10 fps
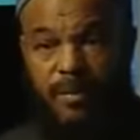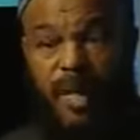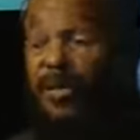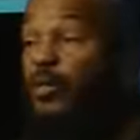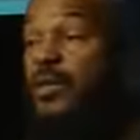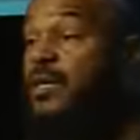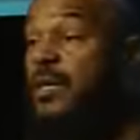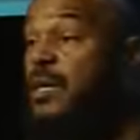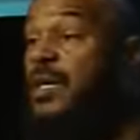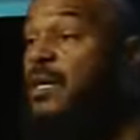That's what
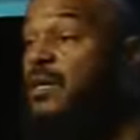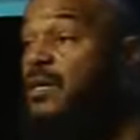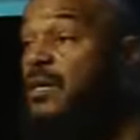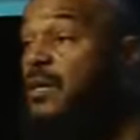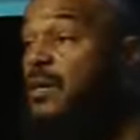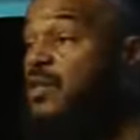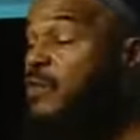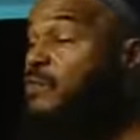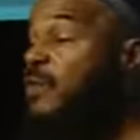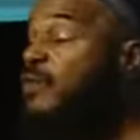it is.
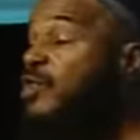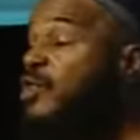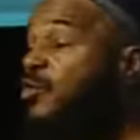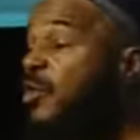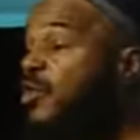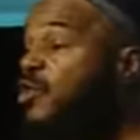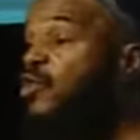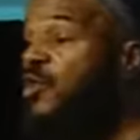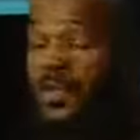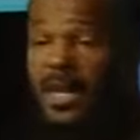Spiritual
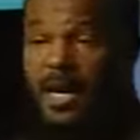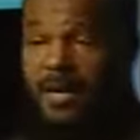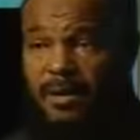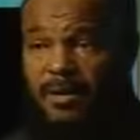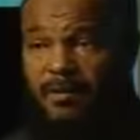suicide.